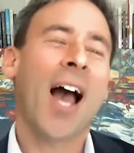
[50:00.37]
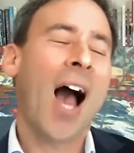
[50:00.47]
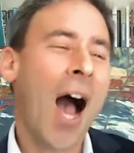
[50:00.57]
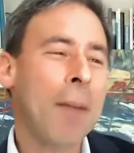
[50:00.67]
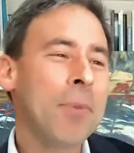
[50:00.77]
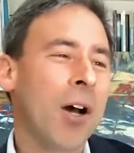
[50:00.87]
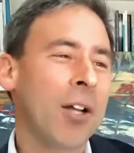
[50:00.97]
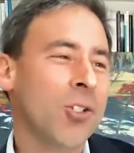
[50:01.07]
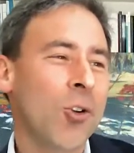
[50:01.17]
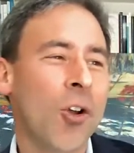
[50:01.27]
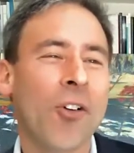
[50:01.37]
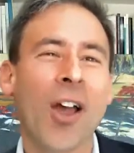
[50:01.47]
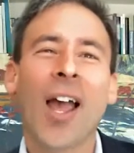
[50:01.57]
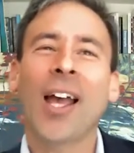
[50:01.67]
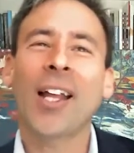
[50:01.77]
I'm not sort of
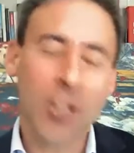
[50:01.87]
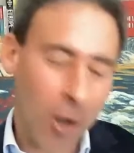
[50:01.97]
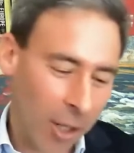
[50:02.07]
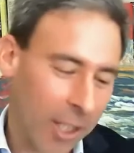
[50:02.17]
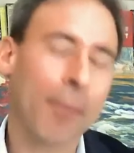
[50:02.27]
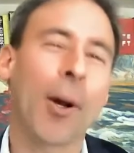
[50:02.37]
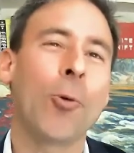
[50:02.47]
talking about